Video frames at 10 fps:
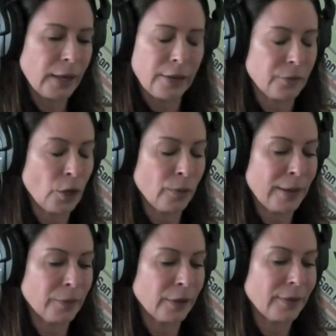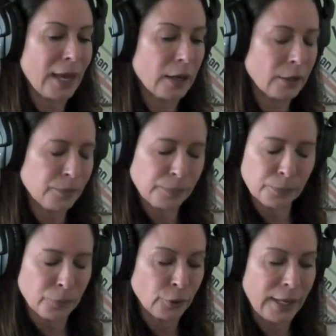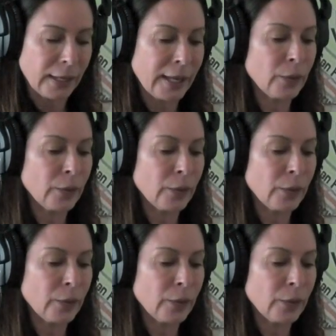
I have no memory of that, brunette.